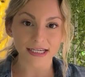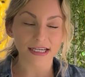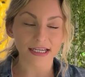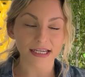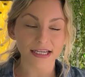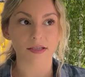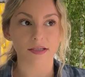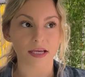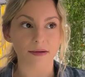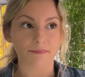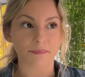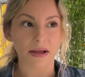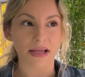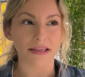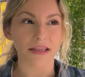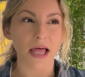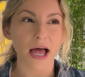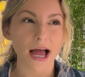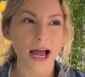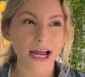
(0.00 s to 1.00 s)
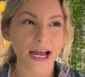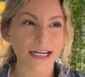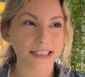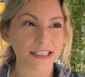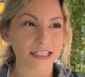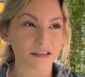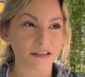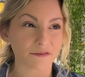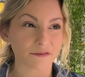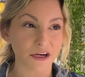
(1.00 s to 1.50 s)
it goes up my
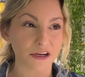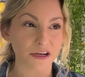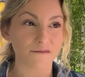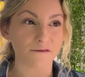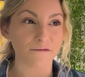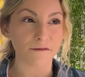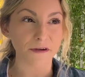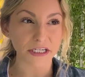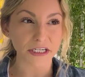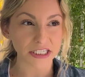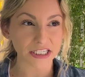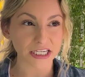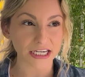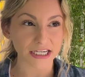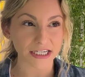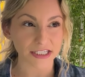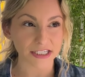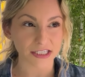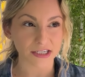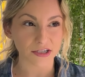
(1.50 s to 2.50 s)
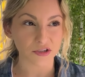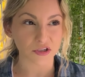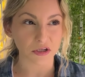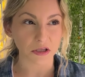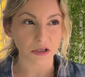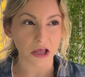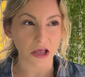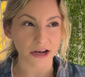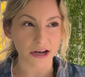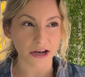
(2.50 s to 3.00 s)
lines, it's very viscous, feels
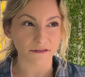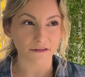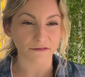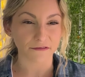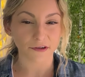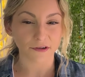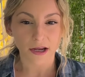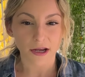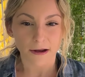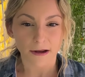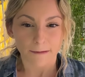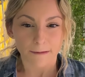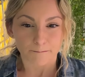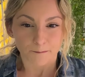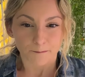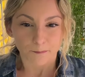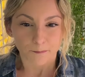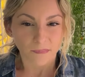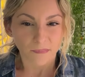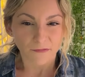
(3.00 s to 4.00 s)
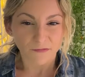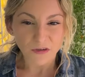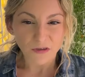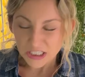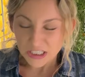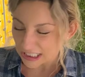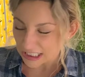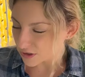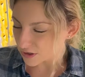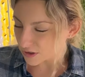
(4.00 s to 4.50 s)

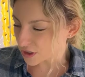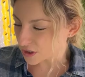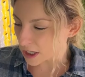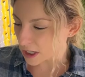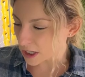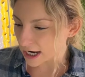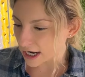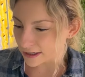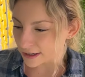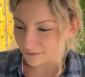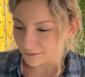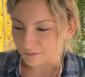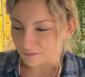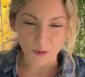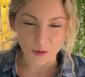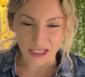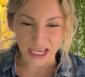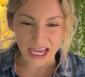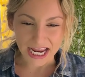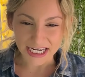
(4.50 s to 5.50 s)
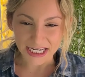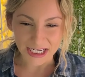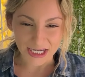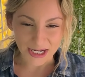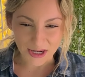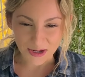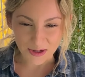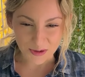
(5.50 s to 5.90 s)
like there's a lot of organic